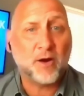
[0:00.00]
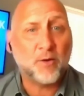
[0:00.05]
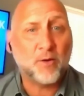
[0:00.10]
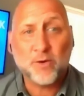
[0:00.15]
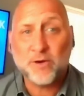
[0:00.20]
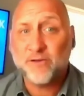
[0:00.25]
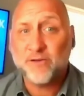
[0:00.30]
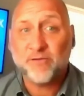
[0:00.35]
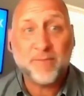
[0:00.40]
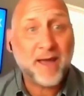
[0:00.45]
It
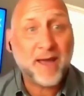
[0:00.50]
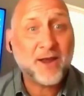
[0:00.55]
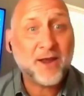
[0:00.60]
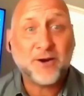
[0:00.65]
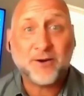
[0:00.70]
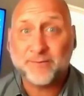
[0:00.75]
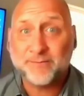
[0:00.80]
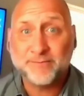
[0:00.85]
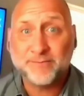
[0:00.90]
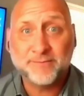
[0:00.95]
wouldn't have
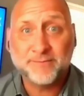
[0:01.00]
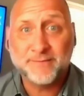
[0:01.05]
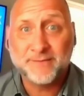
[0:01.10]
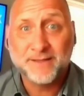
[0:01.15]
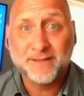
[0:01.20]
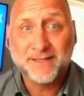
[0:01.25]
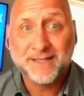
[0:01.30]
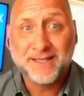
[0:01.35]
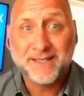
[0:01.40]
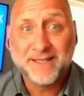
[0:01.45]
mattered.
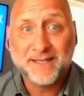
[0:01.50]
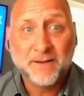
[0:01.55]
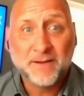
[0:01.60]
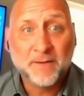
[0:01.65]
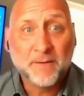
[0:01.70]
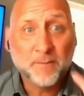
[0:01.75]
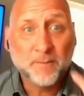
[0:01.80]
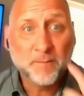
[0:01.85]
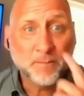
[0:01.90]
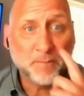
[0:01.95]
Isn't that
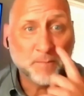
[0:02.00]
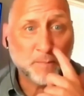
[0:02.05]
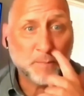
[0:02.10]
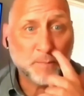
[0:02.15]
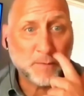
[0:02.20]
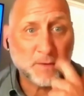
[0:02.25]
interesting?